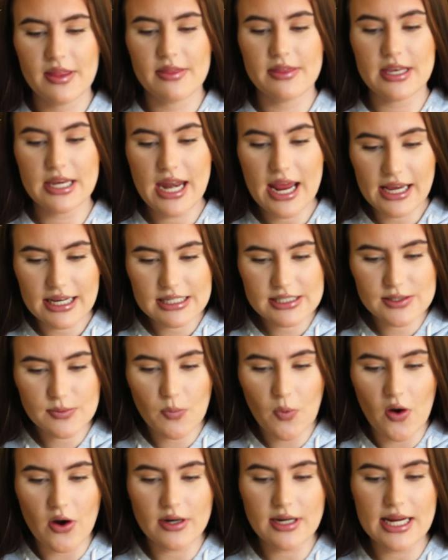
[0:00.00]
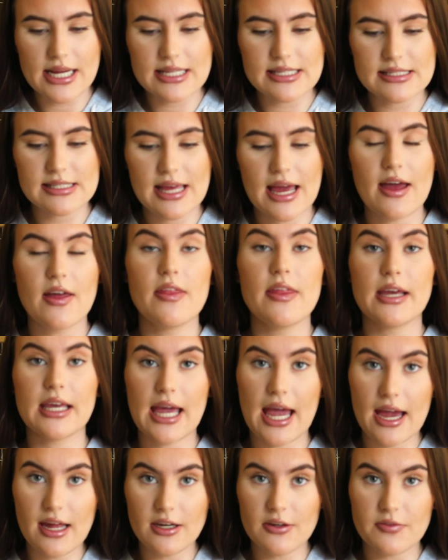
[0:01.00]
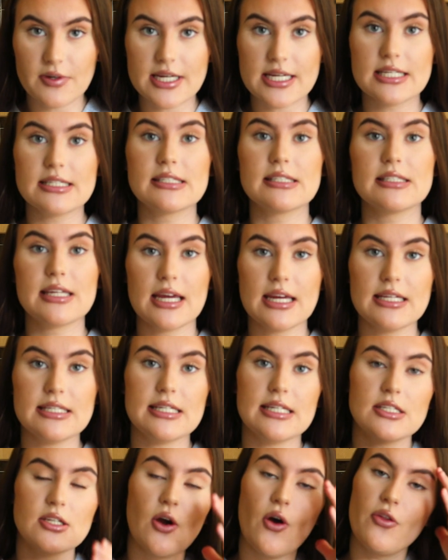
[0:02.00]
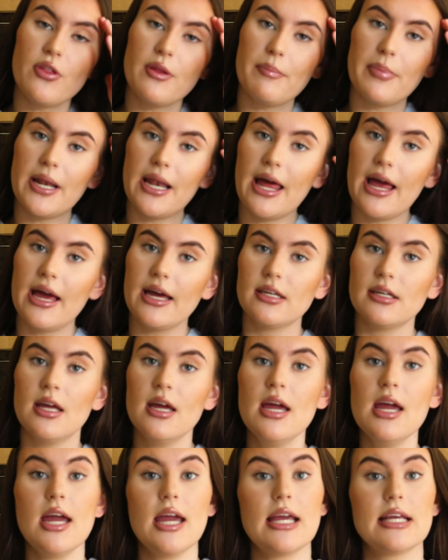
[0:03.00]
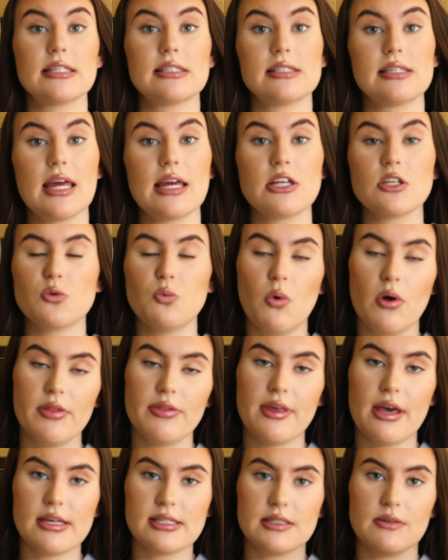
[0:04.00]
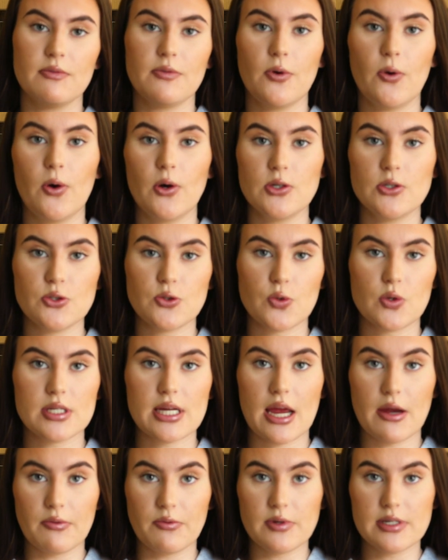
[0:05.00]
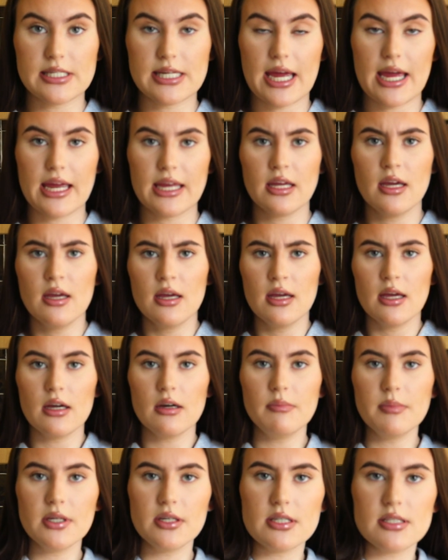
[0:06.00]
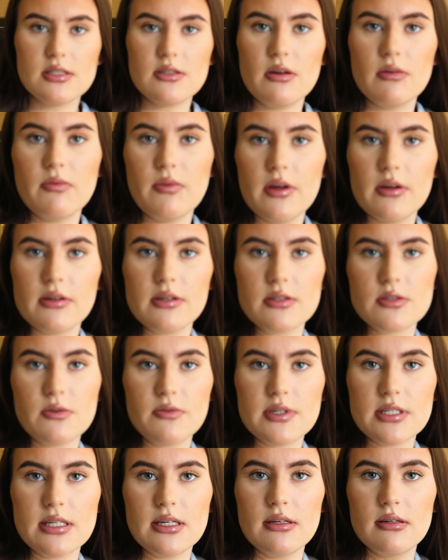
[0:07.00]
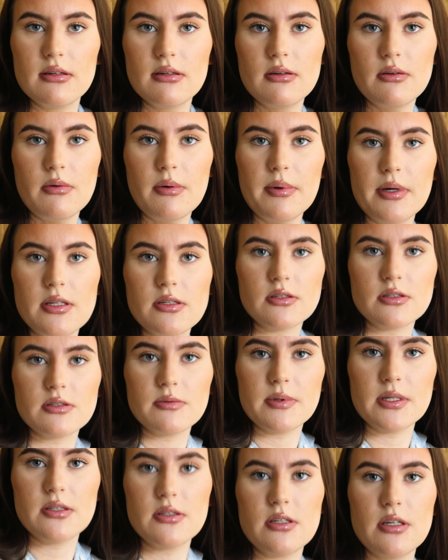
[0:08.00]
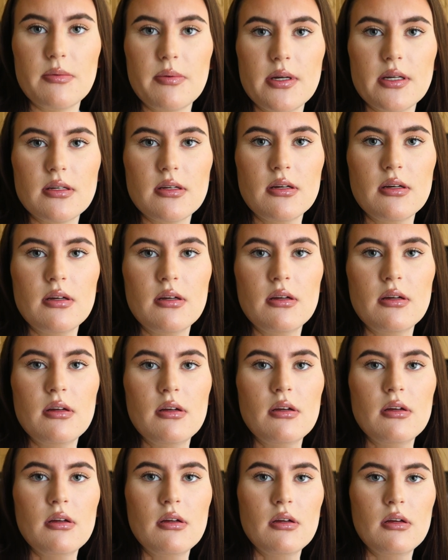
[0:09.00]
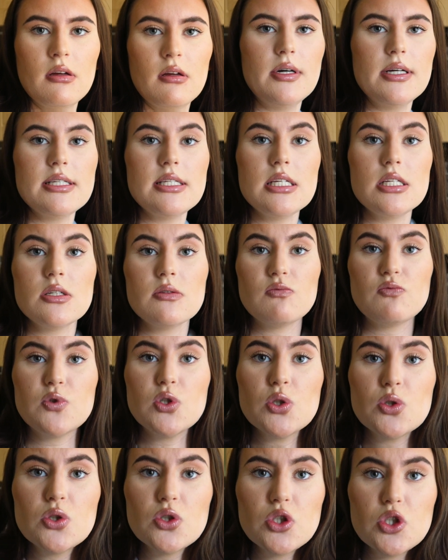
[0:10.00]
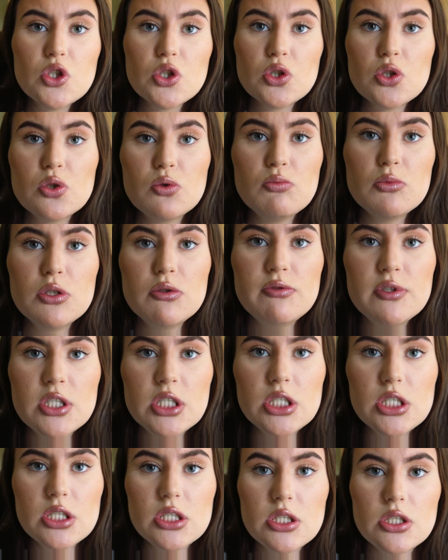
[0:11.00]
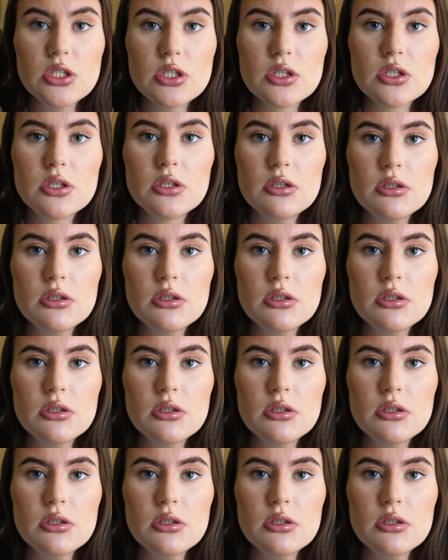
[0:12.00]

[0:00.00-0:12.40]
the next one is that the calories stated on the plan, it states 1,400 every day. Oh my god, it's not in focus, or is it? Or am I just being stupid? Why is it not focusing on me fish?